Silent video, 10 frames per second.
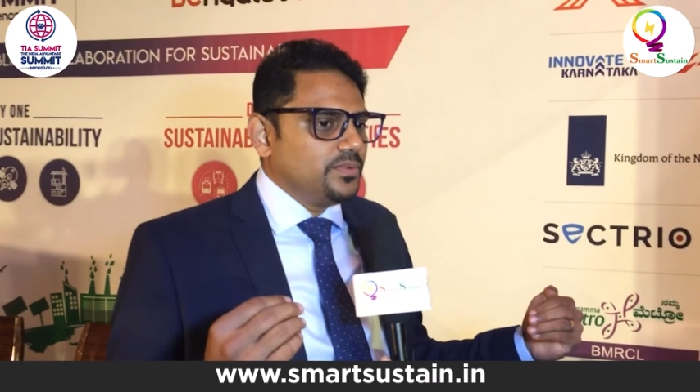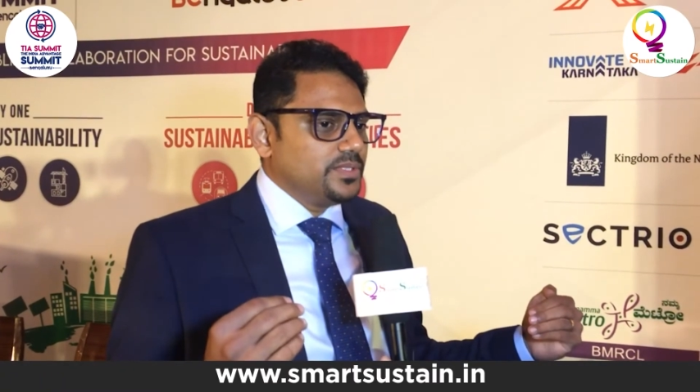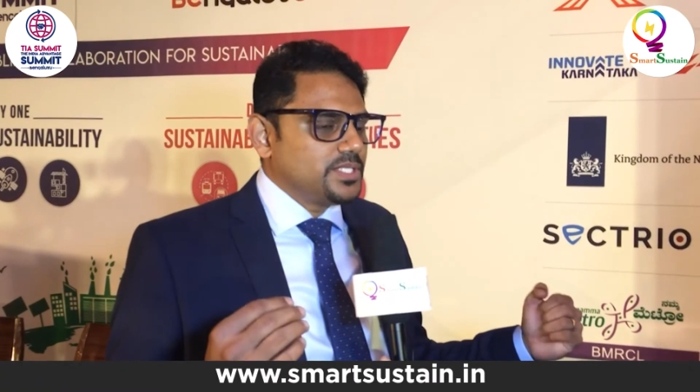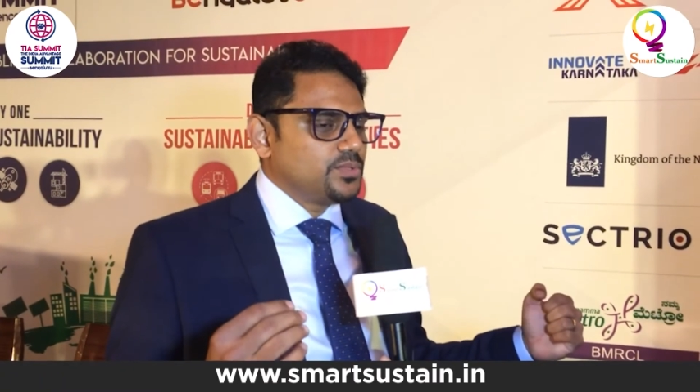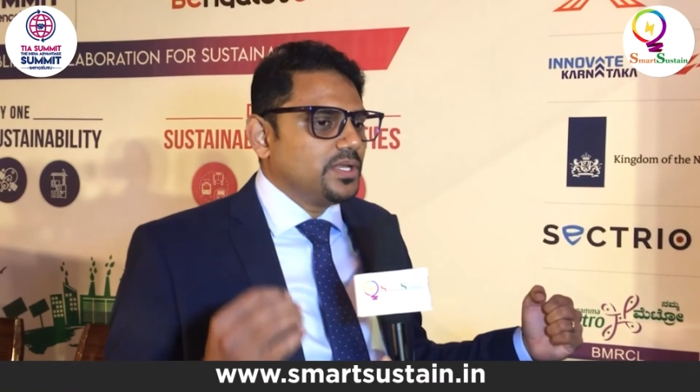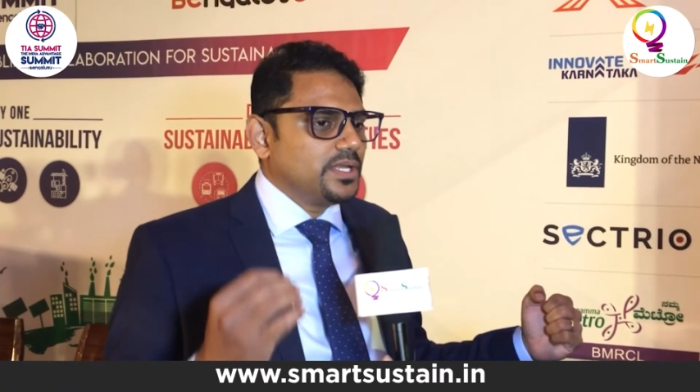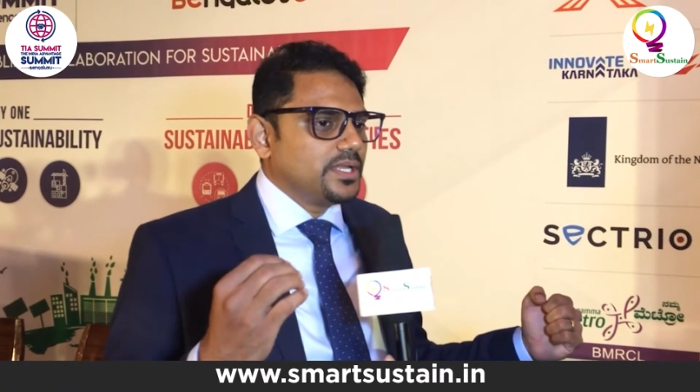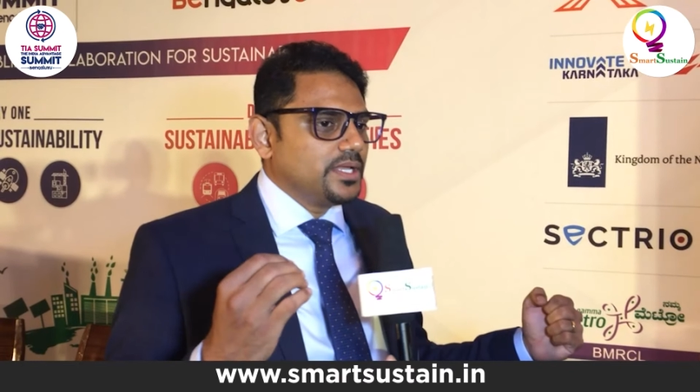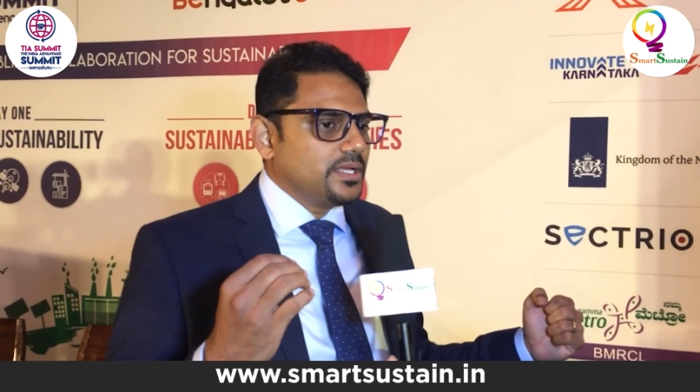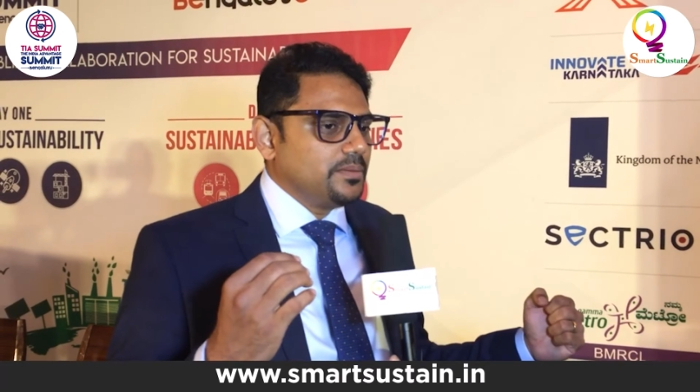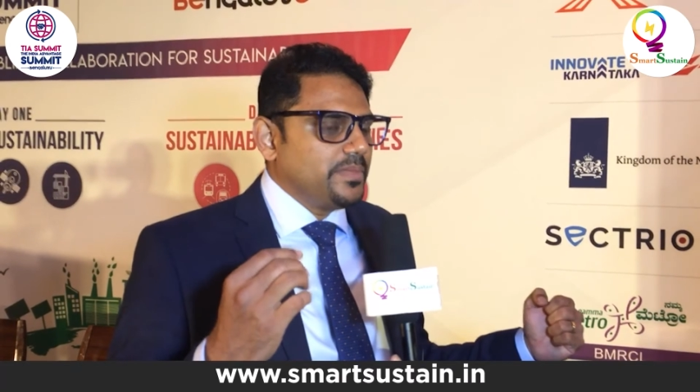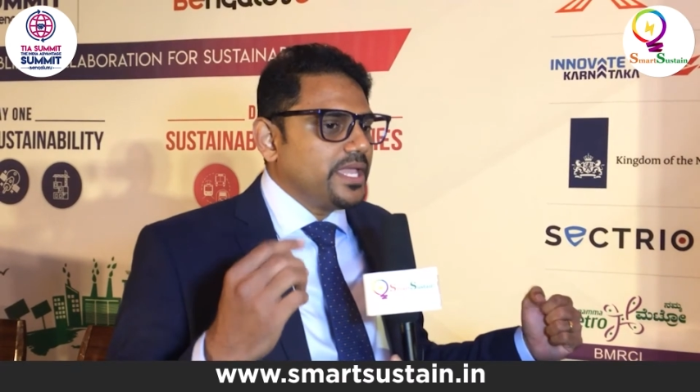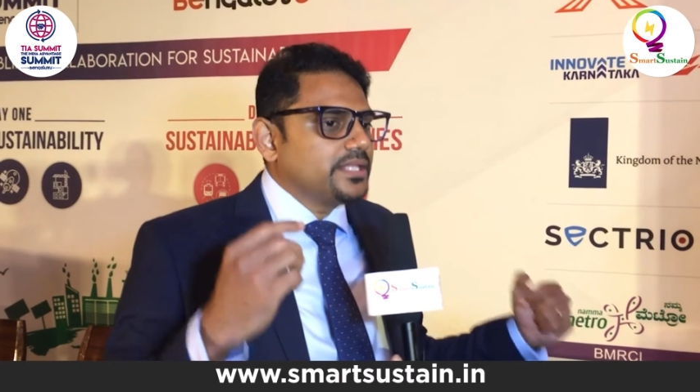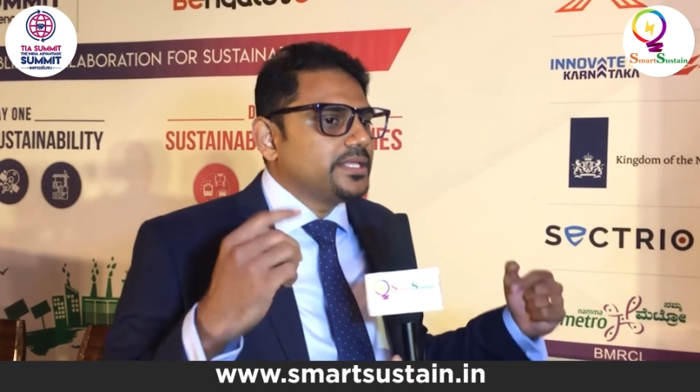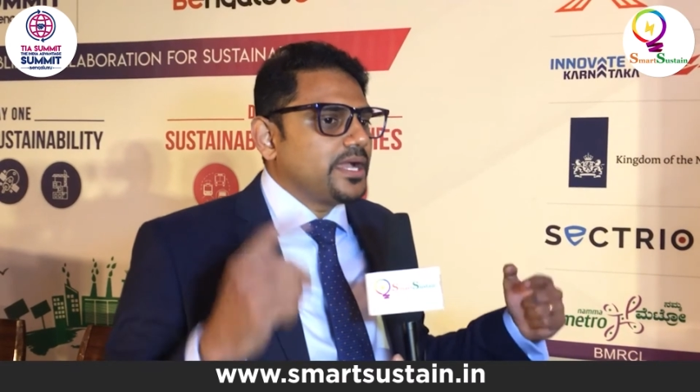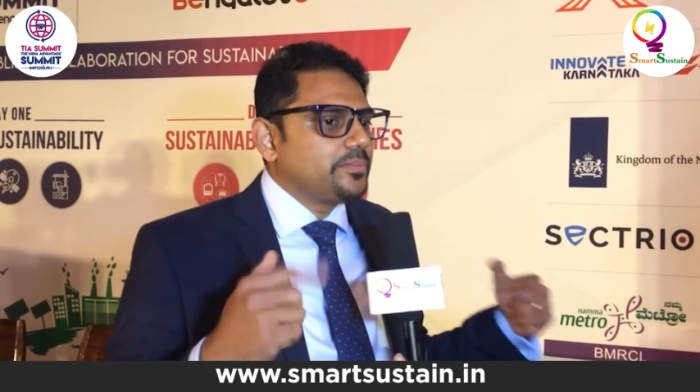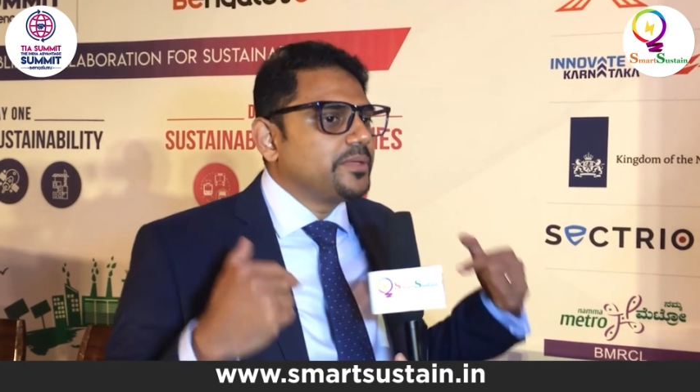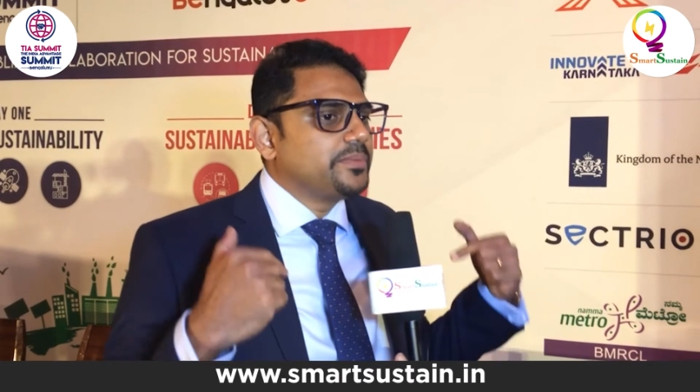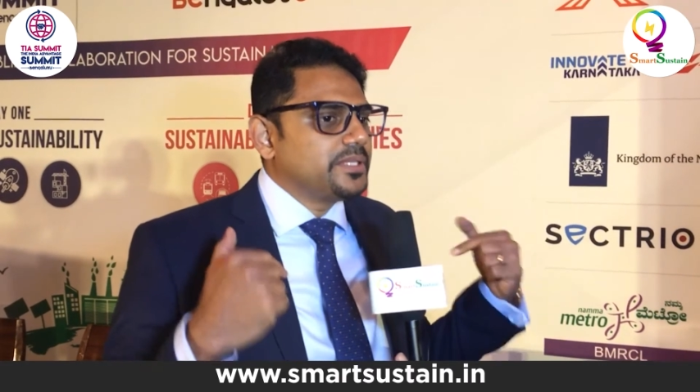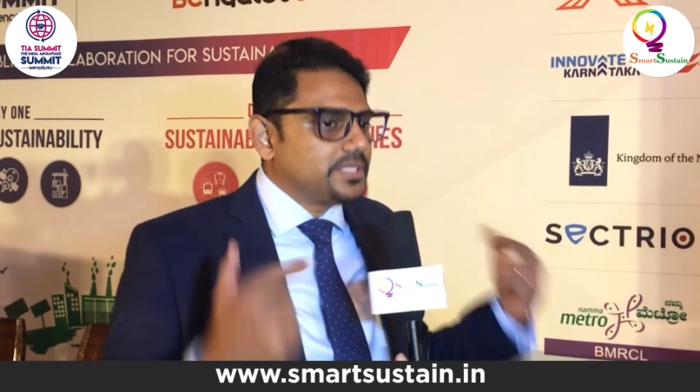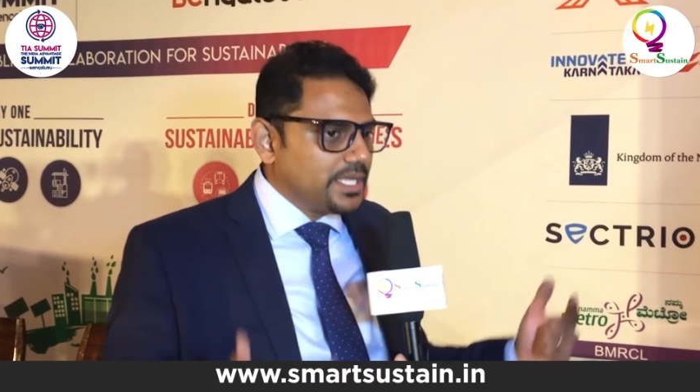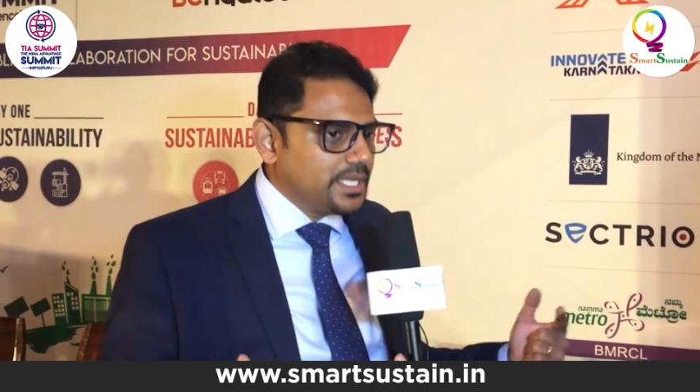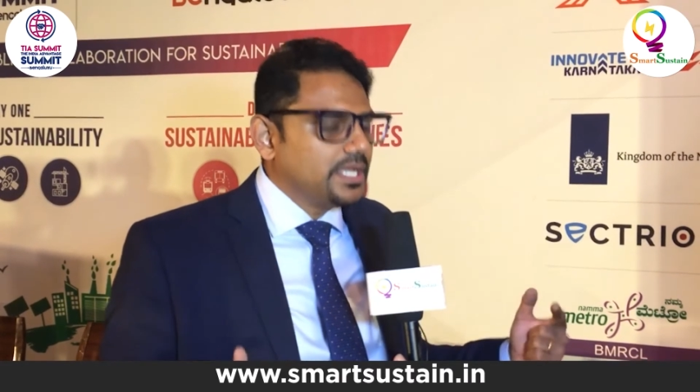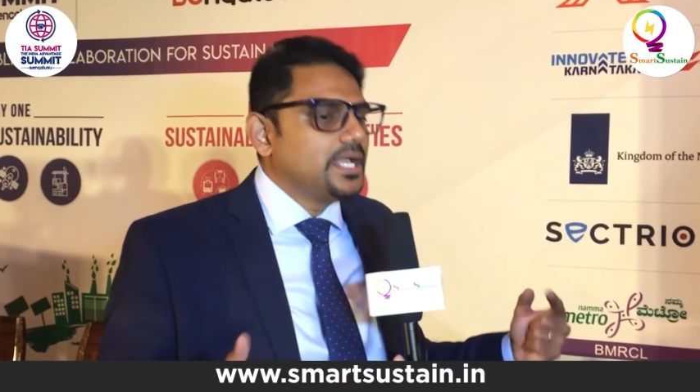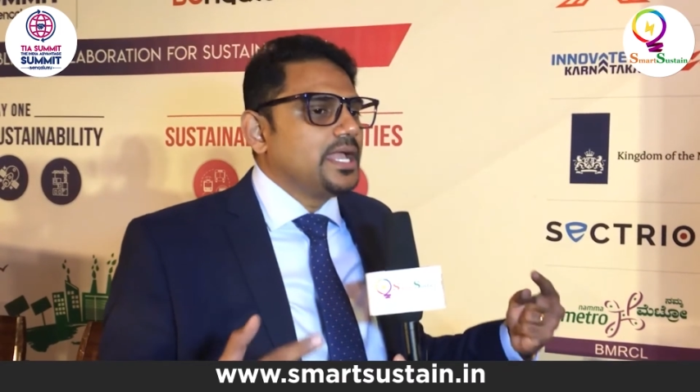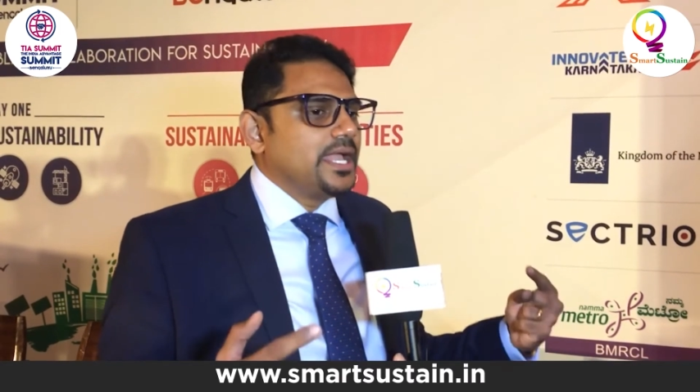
this will uh, make the young people think,